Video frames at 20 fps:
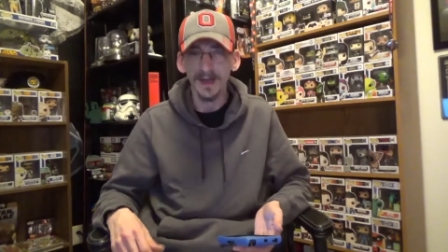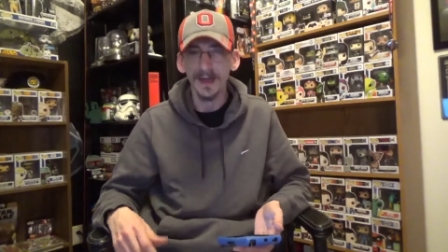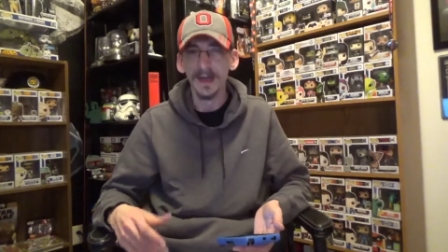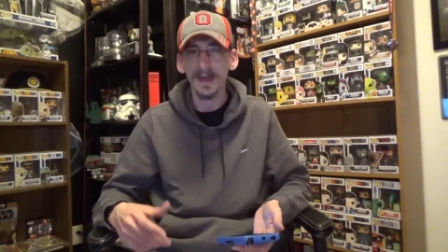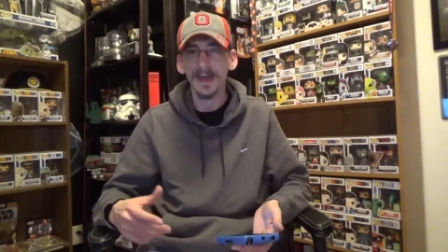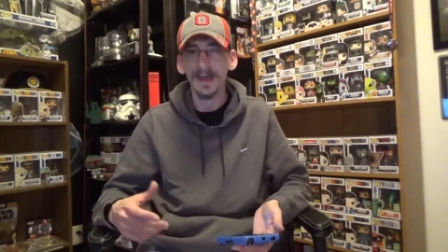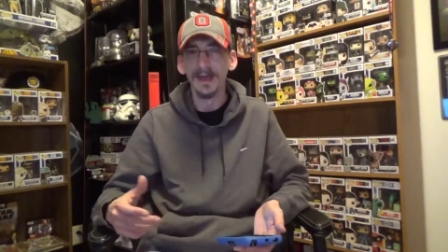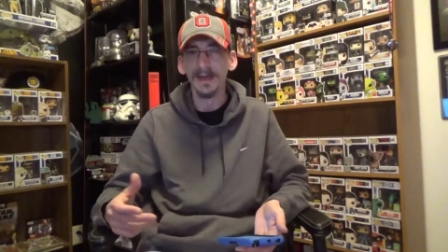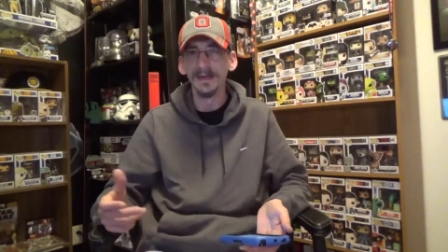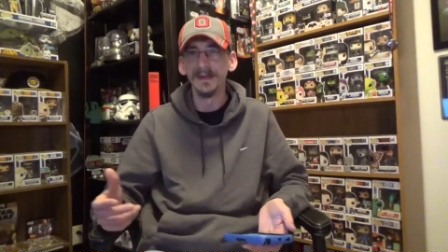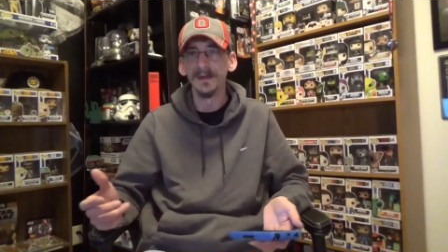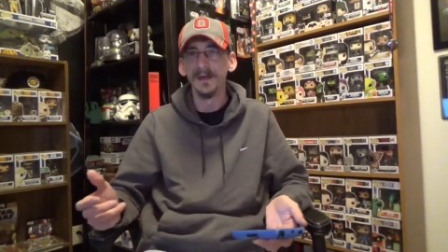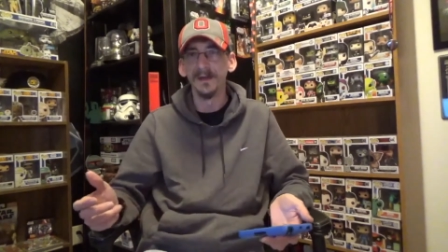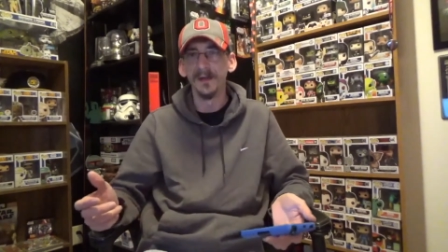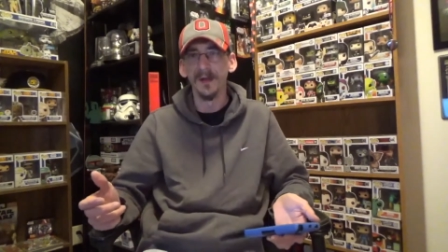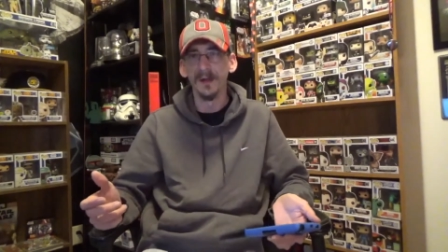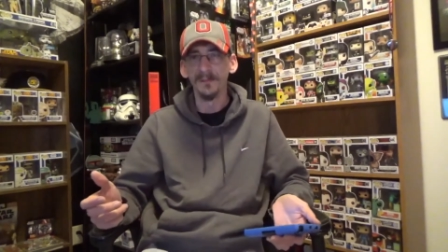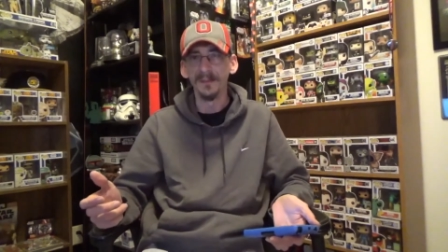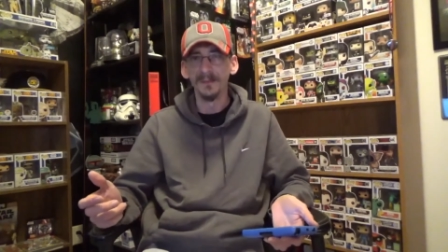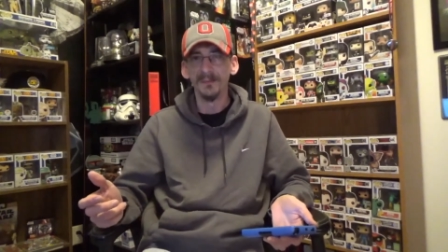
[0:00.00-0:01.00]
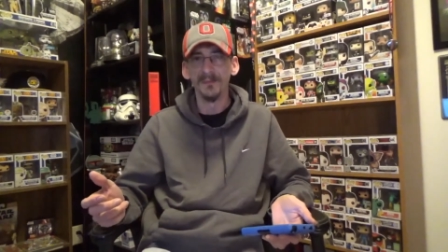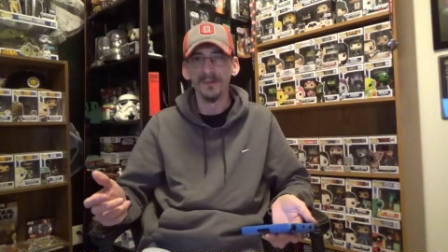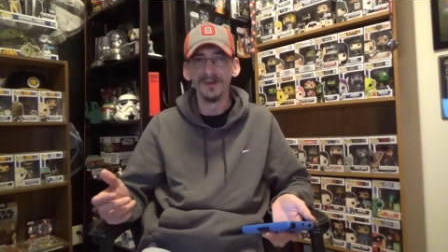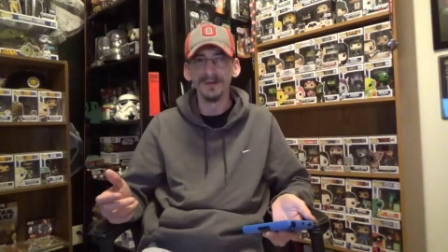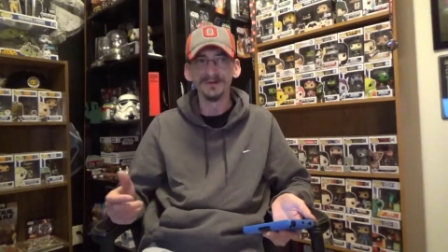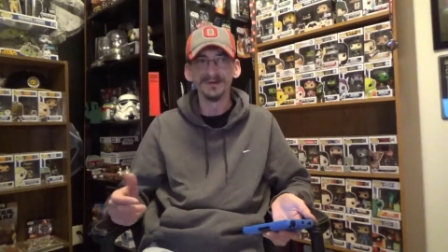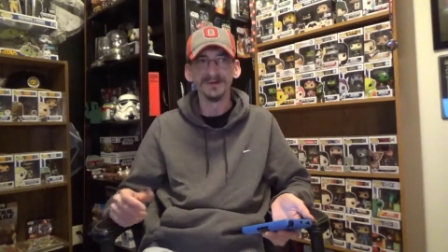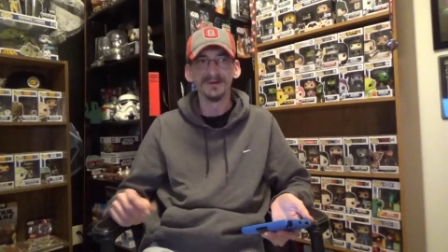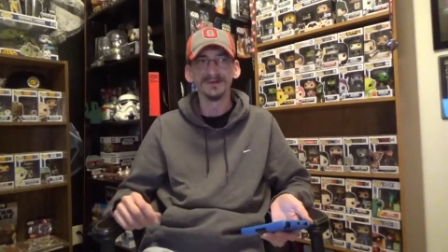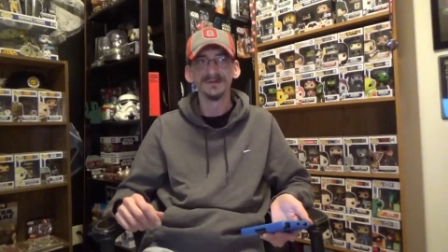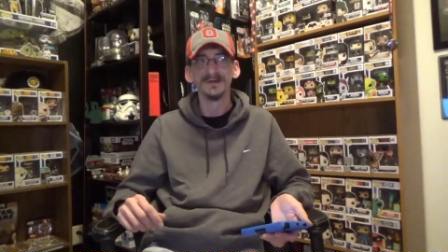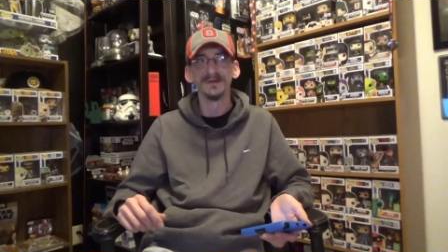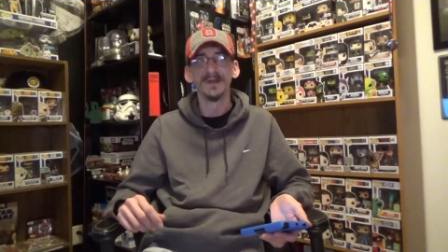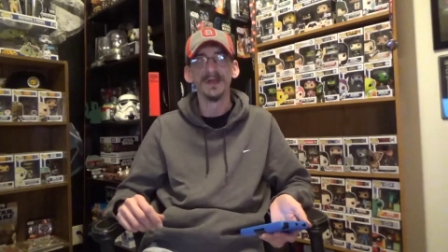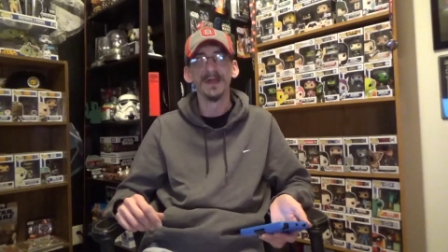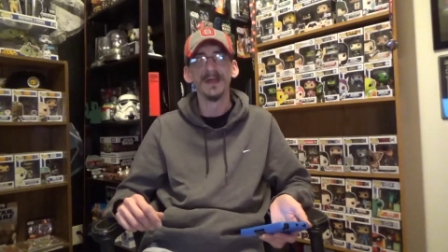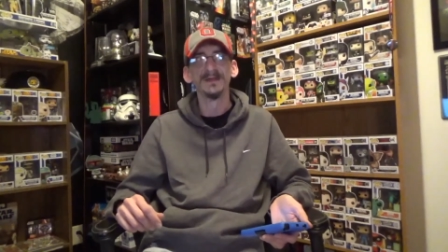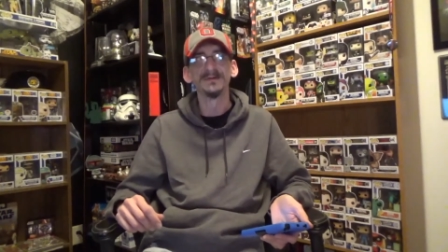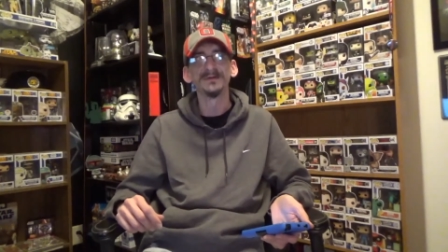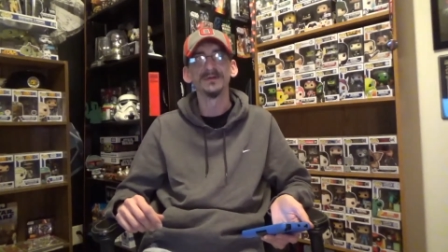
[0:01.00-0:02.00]
uh, you know, a lot of people answer this and
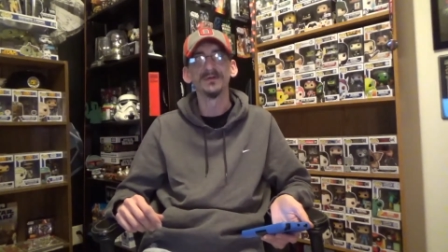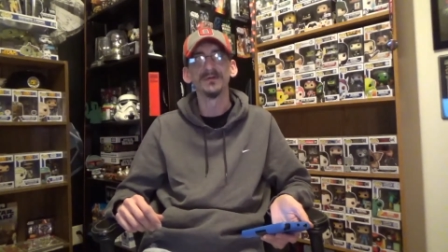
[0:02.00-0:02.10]
they answer